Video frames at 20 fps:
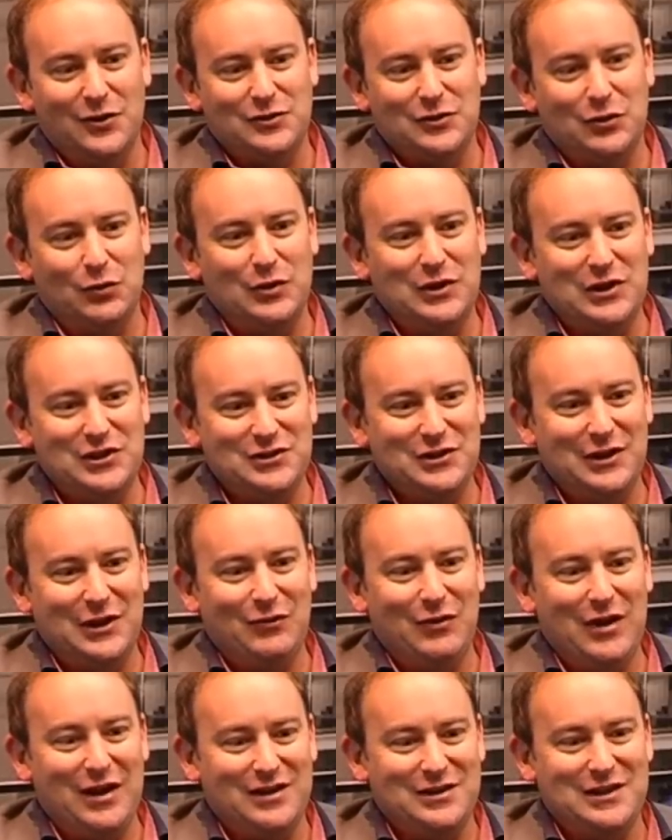So when you're
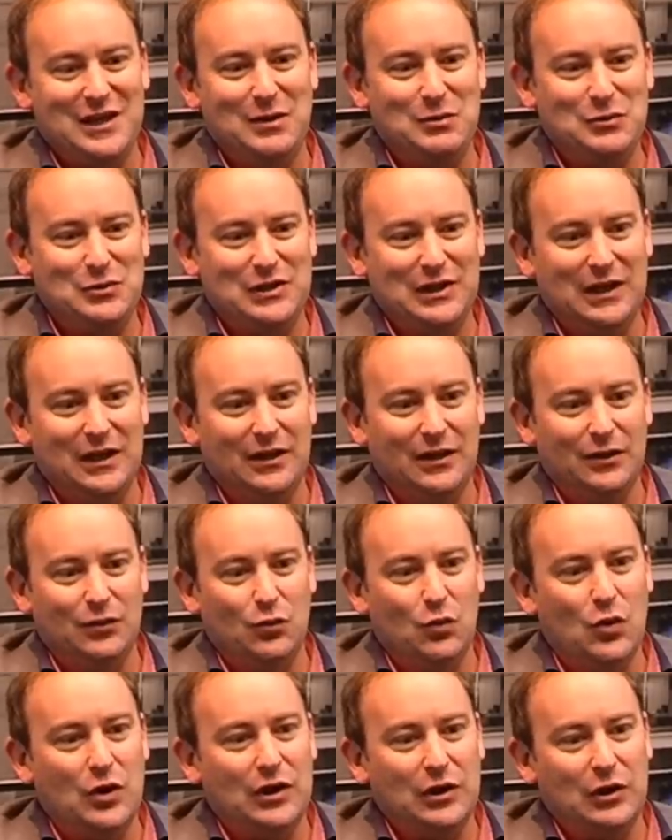sitting around a table together,
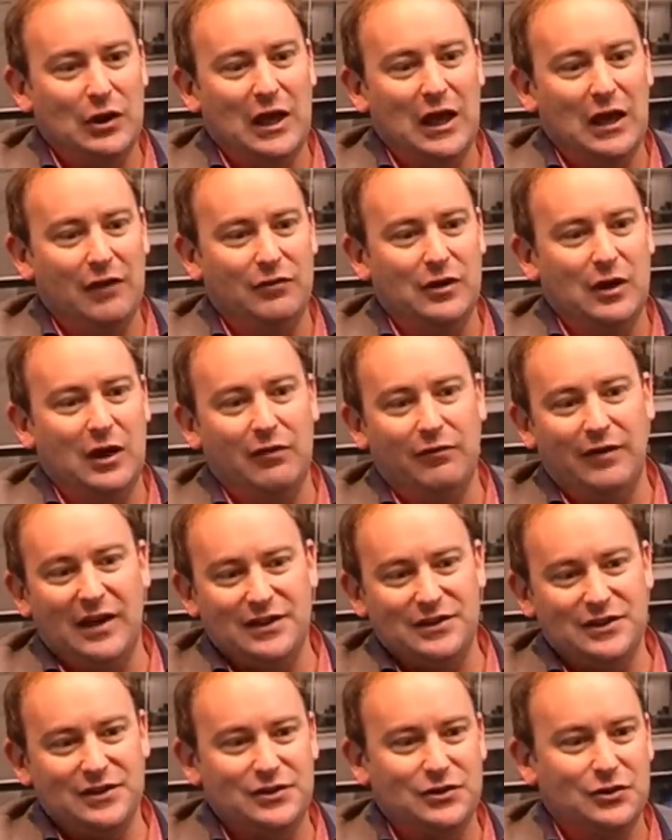what do you have? You have
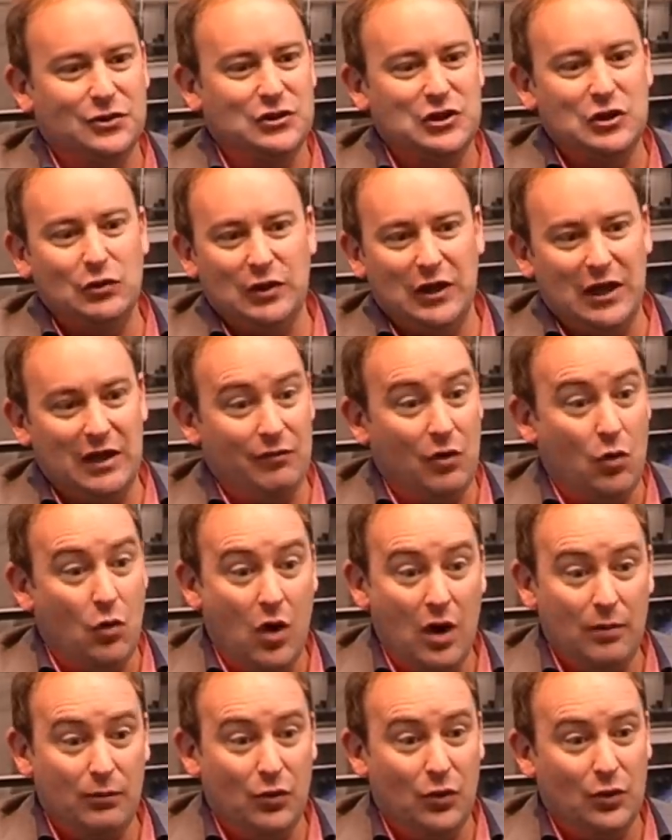access to, generally you have a
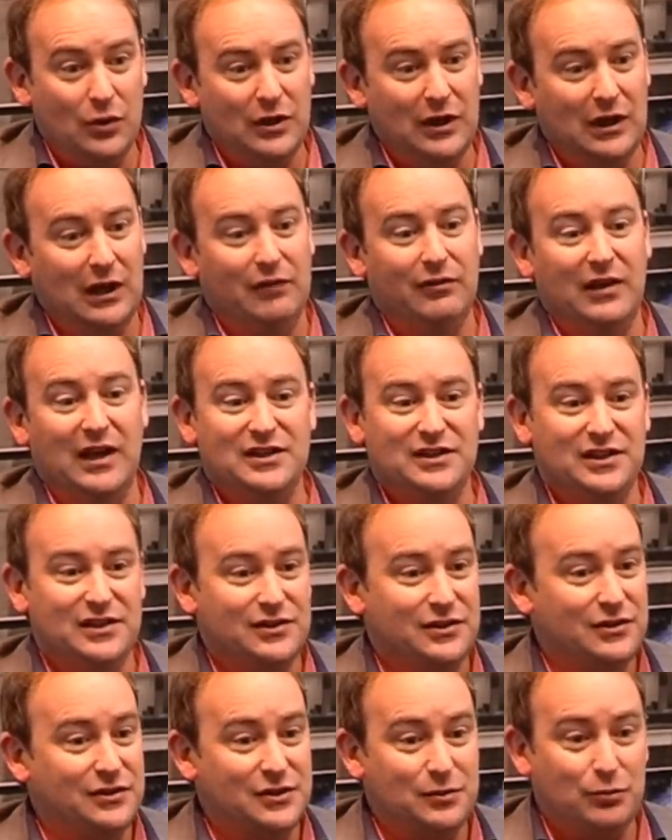whiteboard, you'll have
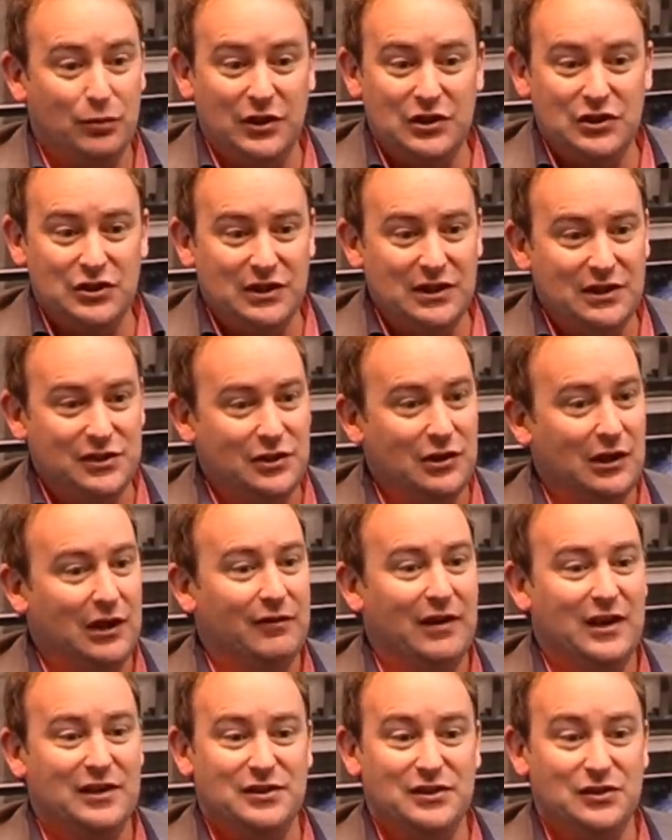access to spreadsheets, you'll
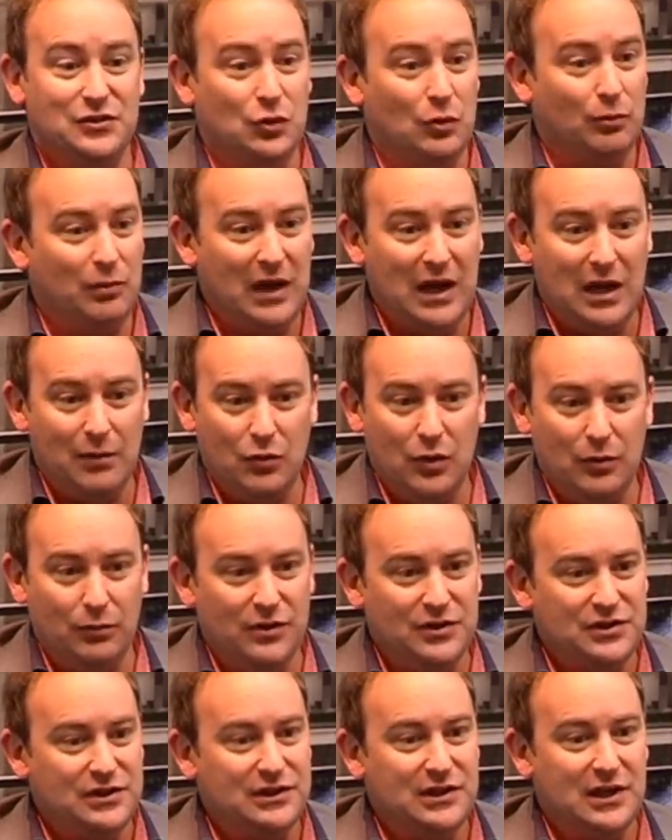have access to a PowerPoint
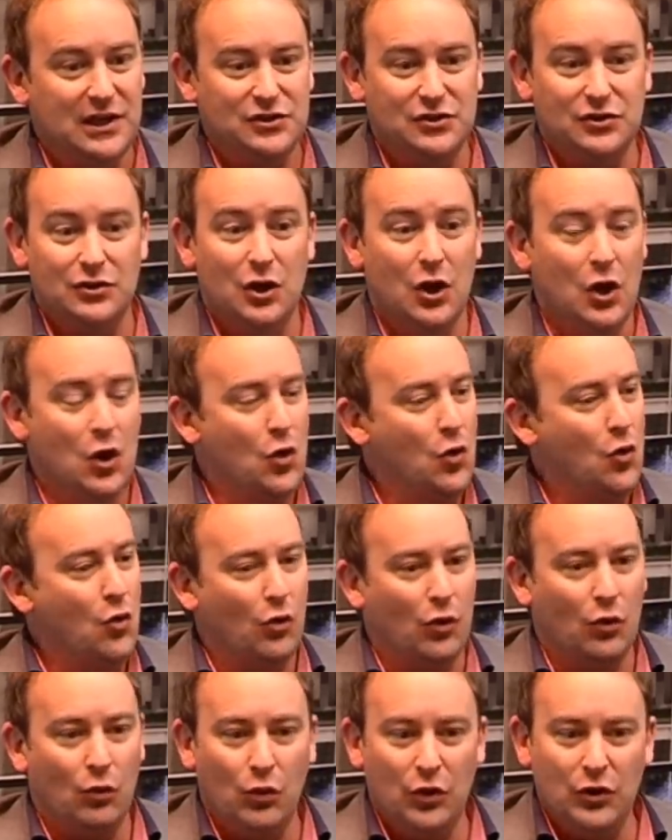presentation
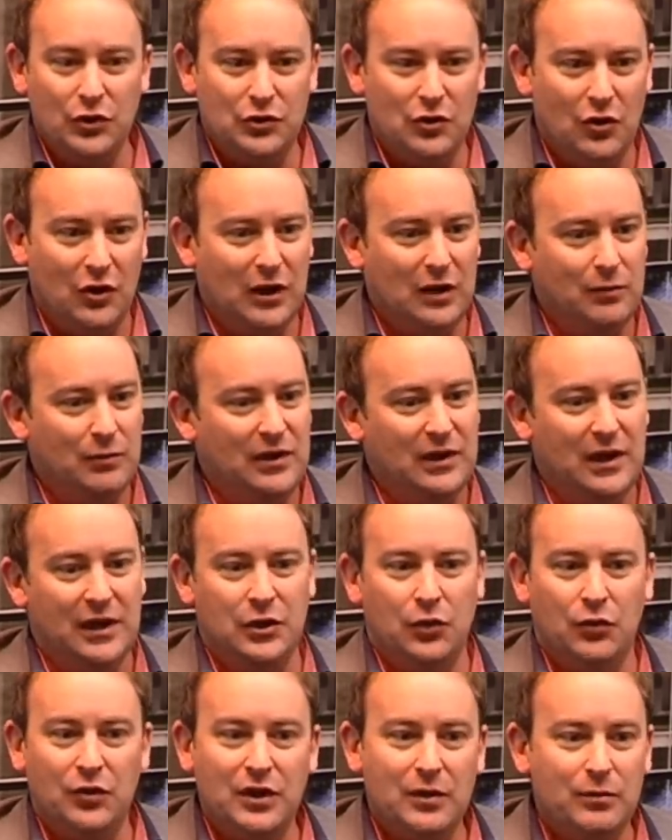or a Word document,
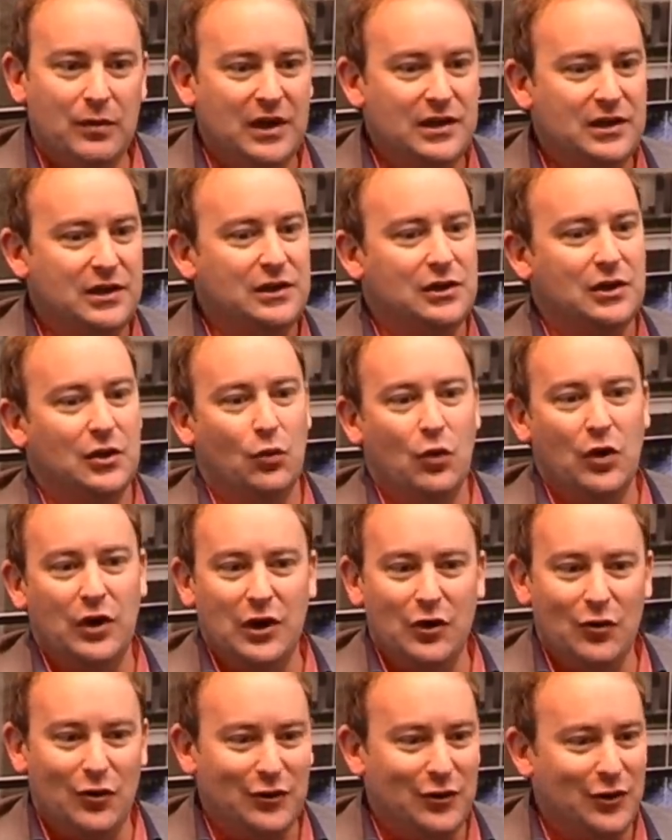and you're in the meeting, you're
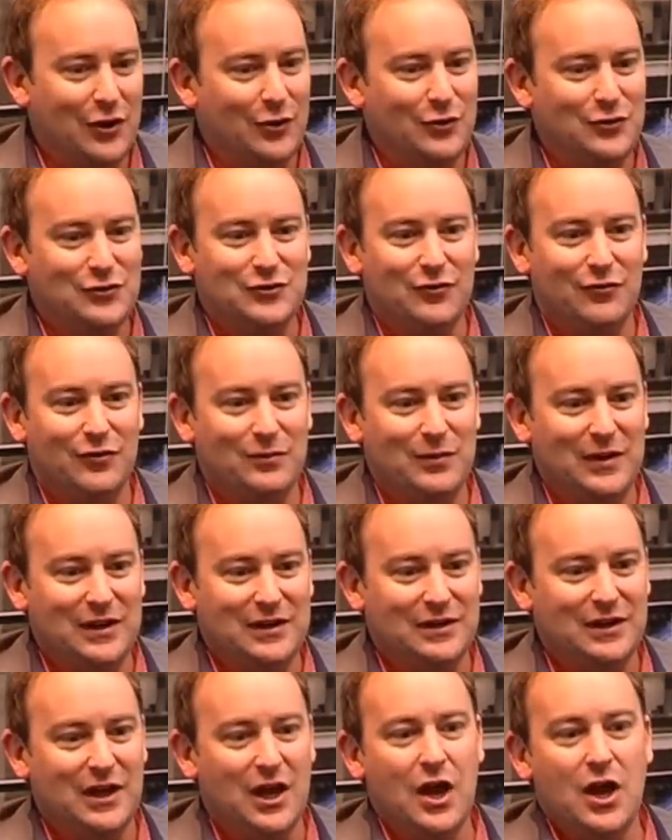working on notes of the
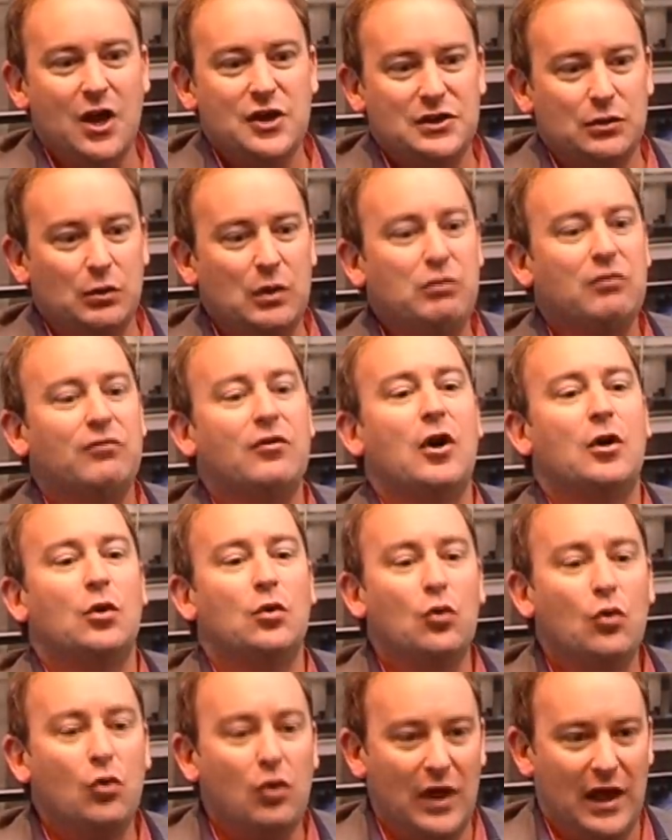meeting. So we provide
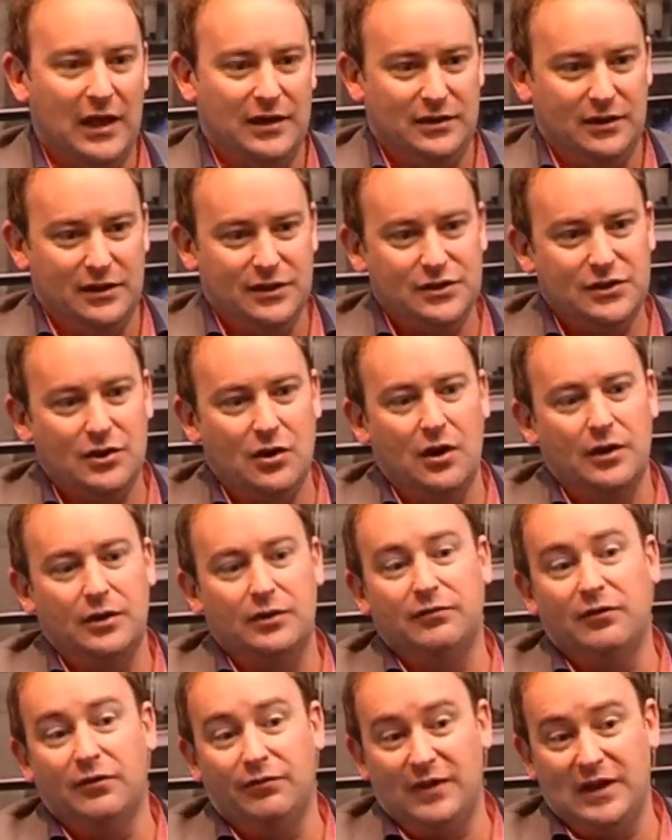all that inside
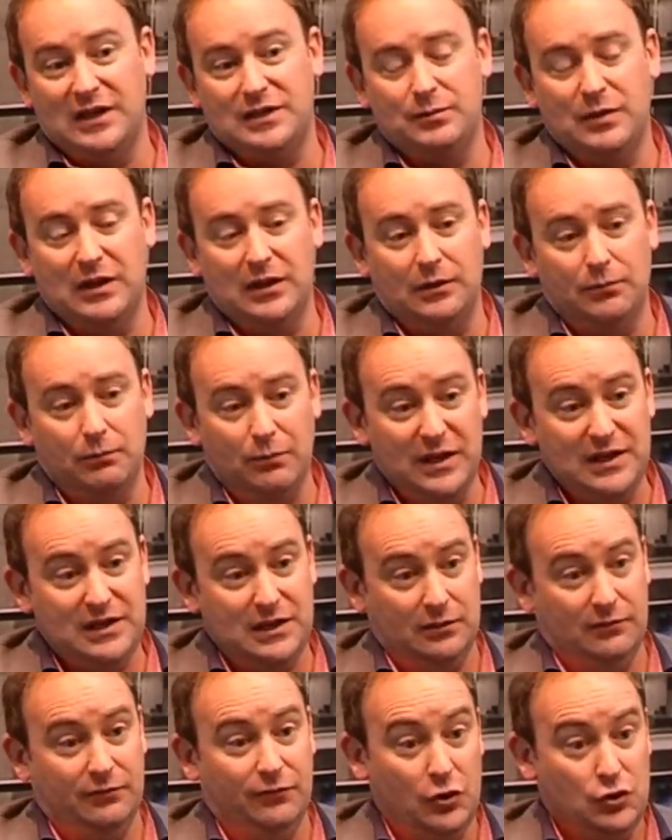the FaceMe
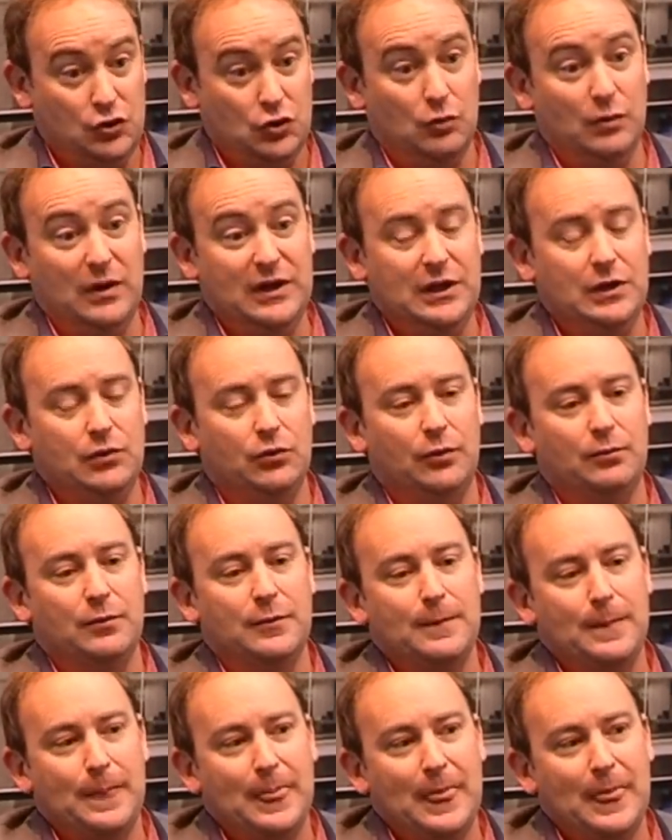meeting, virtual meeting room.